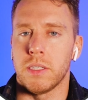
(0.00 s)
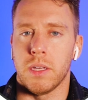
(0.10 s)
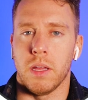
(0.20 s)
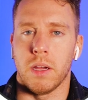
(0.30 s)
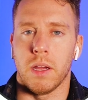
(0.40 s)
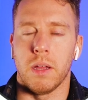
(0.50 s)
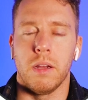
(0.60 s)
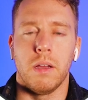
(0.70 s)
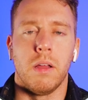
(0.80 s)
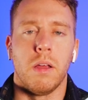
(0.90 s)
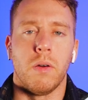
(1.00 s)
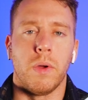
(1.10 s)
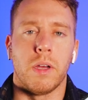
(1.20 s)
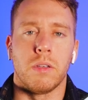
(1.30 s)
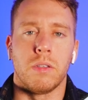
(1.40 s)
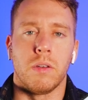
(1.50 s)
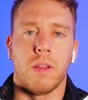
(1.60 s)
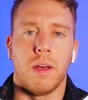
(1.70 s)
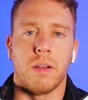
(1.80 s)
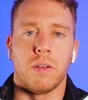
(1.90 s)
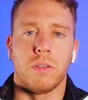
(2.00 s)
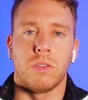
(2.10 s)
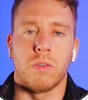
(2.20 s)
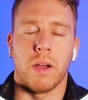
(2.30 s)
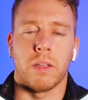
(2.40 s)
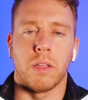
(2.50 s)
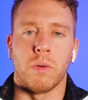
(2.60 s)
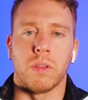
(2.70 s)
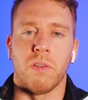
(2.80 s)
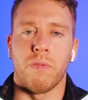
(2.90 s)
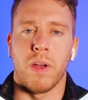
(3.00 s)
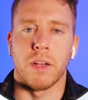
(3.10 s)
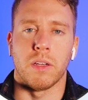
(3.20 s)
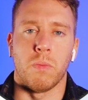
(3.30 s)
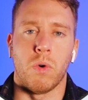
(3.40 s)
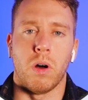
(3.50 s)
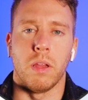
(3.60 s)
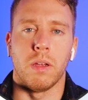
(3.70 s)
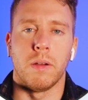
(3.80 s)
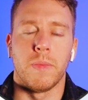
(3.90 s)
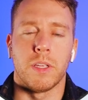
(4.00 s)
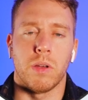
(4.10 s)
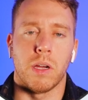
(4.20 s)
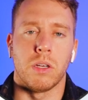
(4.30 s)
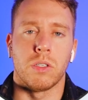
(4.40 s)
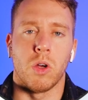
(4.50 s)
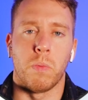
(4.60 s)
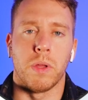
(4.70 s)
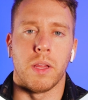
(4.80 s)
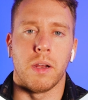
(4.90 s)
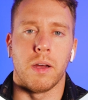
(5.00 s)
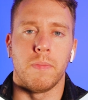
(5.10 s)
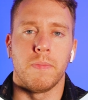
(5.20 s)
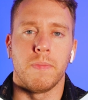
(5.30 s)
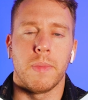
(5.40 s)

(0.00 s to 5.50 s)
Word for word: selling it, we could do that directly with the Phantom wallet. So I could just open that up.